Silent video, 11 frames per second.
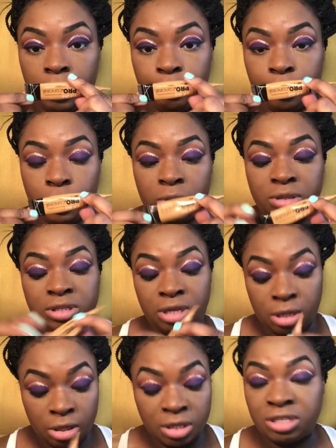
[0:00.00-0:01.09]
Pro
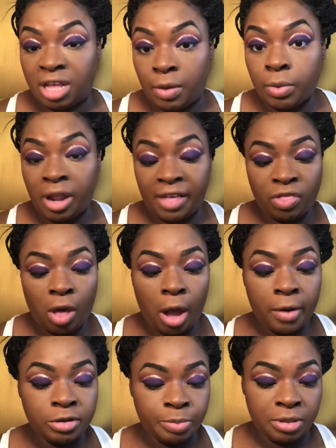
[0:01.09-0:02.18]
Concealer, the same one like the
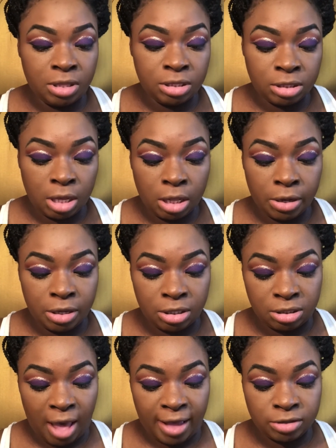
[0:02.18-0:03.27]
orange, but this color
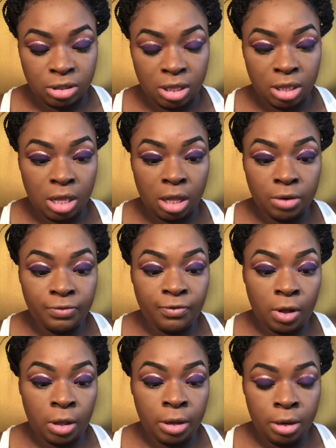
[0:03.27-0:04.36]
is actually the color
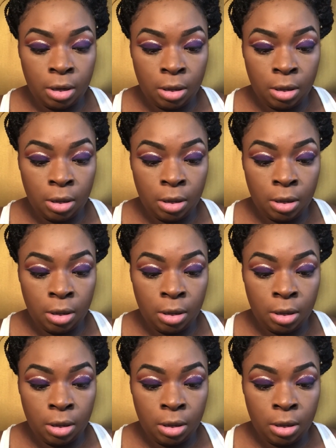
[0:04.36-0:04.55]
Fawn.